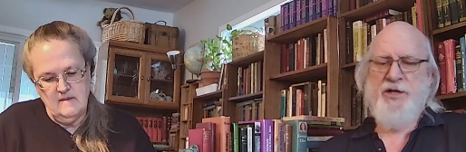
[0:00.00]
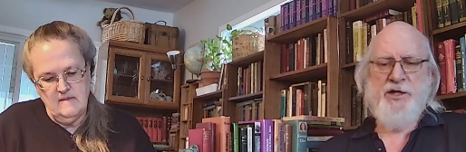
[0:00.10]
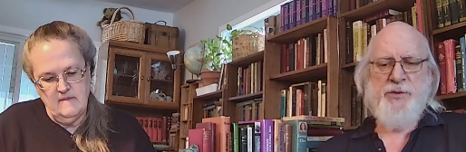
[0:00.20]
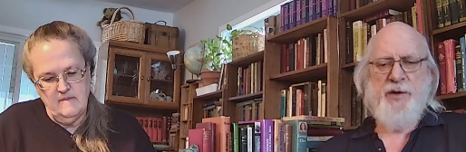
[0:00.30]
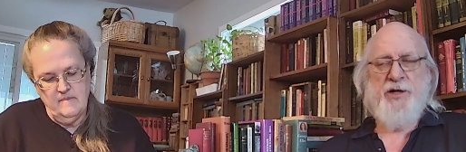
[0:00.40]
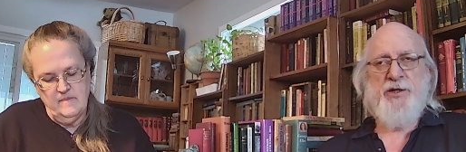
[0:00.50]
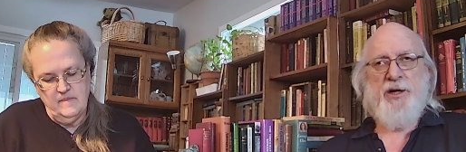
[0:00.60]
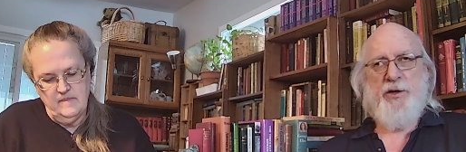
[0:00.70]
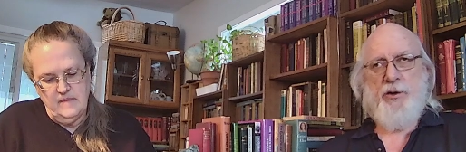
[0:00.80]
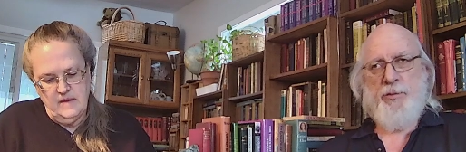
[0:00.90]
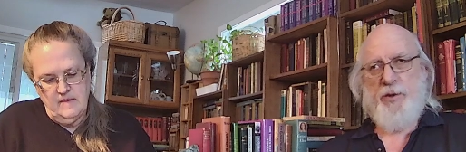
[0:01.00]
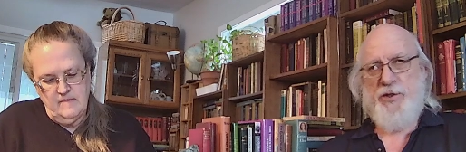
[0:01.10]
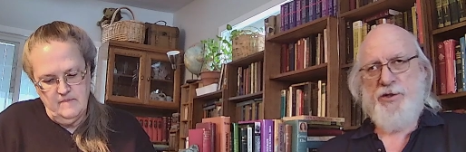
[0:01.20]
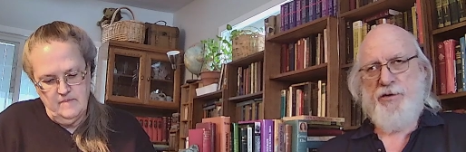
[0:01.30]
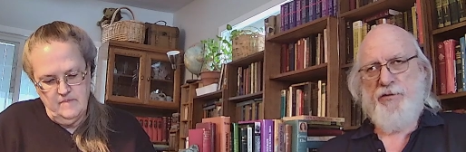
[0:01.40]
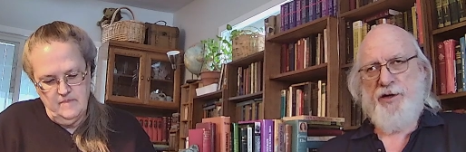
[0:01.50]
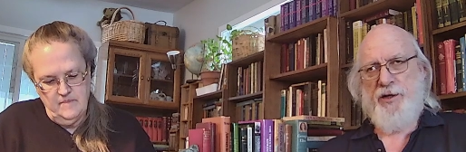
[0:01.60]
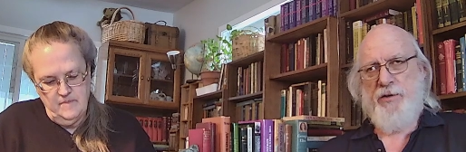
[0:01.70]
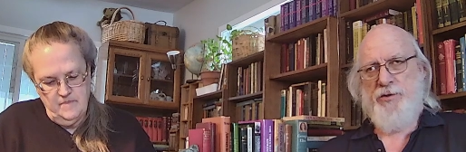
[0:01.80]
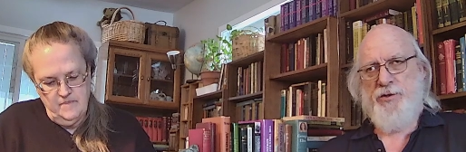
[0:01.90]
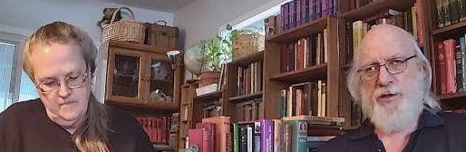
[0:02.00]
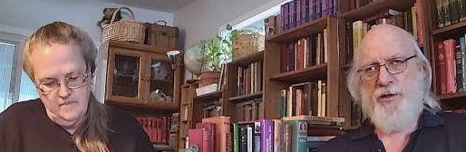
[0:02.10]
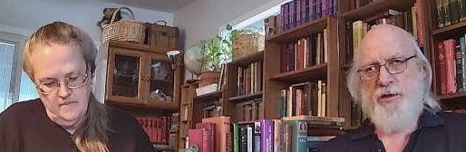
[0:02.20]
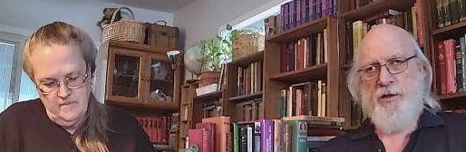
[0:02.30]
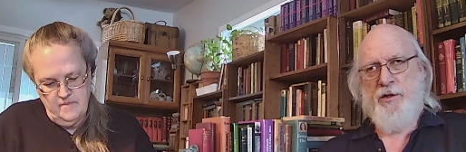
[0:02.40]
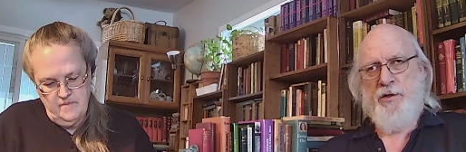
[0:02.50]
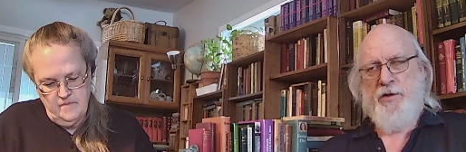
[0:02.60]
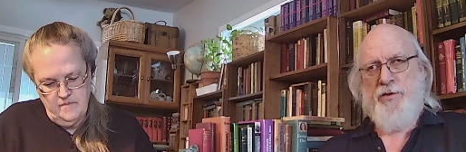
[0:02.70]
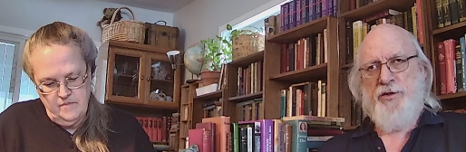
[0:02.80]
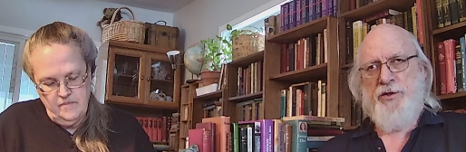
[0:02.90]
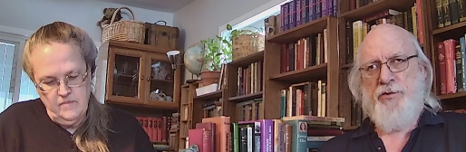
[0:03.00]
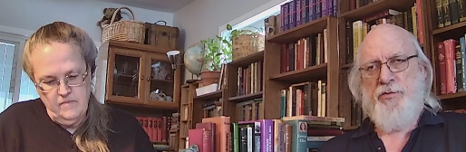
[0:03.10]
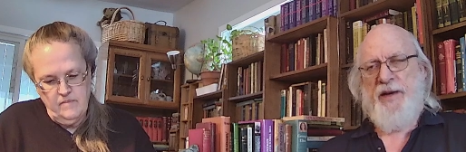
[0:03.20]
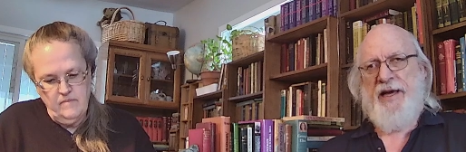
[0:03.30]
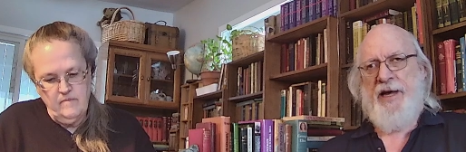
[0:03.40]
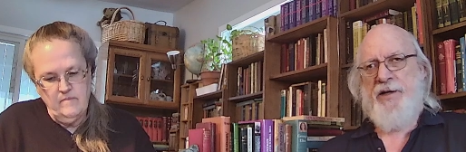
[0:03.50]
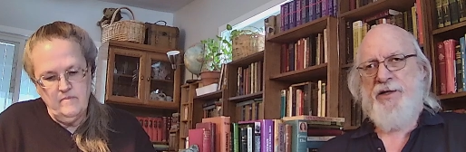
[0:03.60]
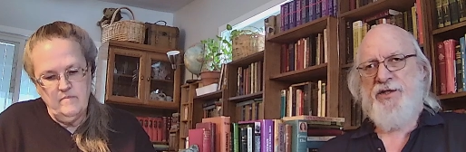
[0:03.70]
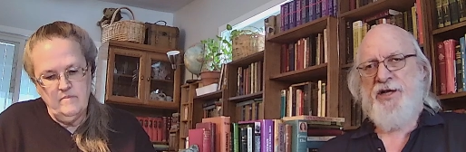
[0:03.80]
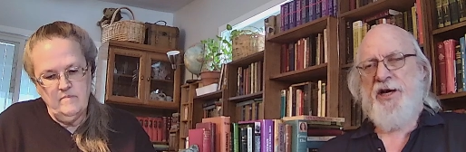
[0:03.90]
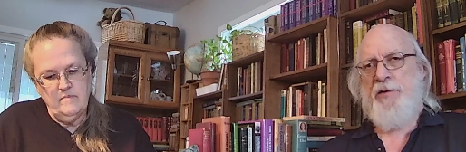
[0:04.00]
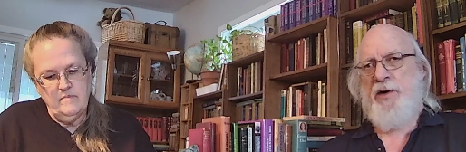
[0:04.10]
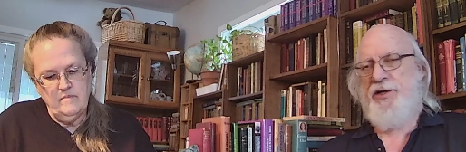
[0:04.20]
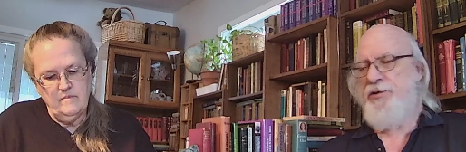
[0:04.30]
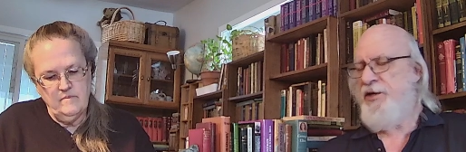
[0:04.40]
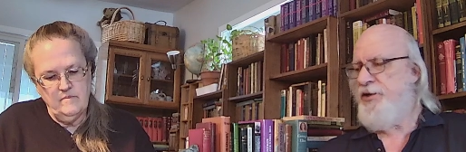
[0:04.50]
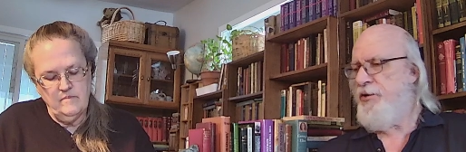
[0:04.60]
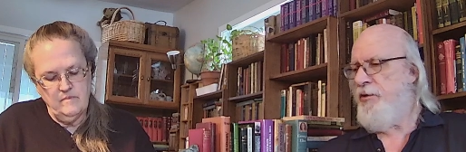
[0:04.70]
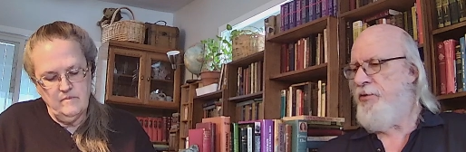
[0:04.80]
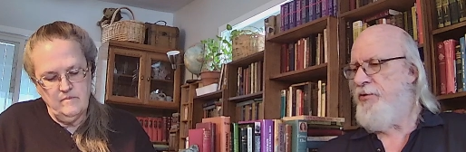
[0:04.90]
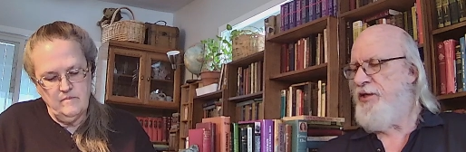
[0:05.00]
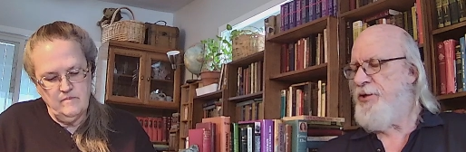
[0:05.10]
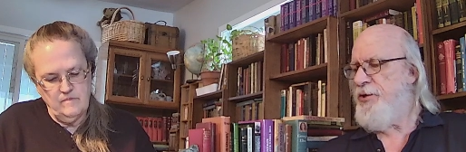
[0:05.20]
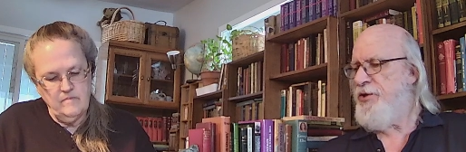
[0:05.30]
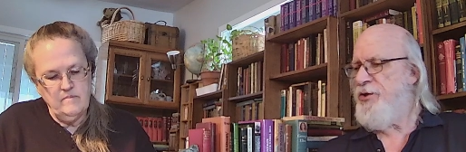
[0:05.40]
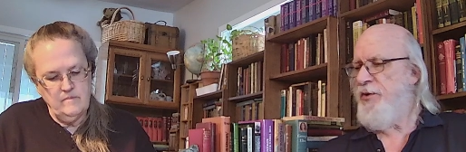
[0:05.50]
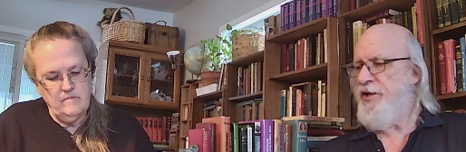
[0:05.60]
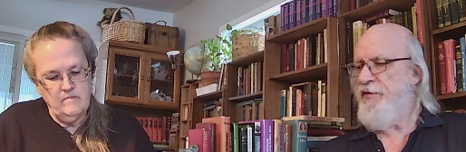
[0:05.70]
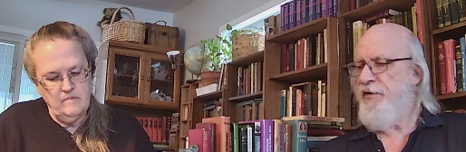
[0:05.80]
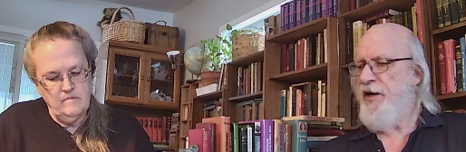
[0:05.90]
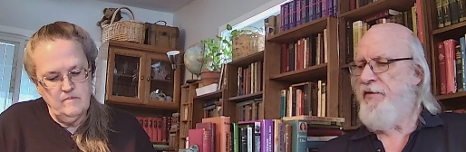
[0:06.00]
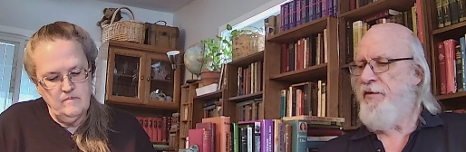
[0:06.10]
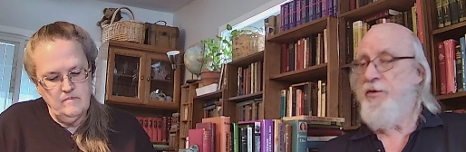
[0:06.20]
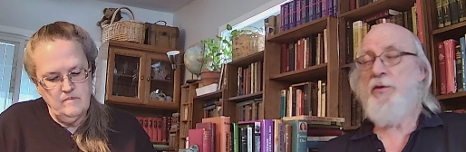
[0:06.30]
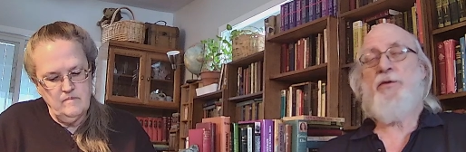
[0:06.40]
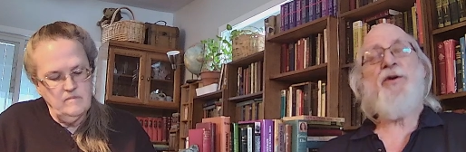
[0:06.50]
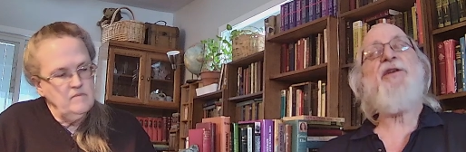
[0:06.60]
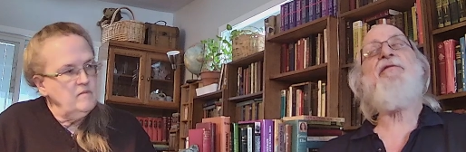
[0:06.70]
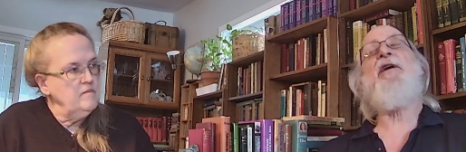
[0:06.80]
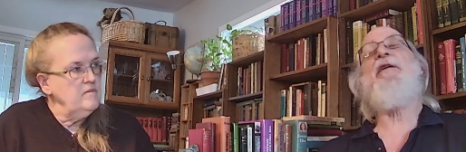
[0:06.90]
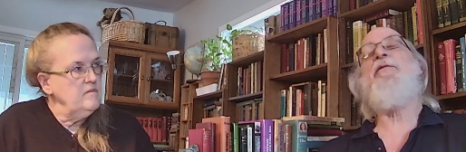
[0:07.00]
Speaker 1: the expression in your personal videos that you began to see when you did your own research twenty-five, no, thirty-five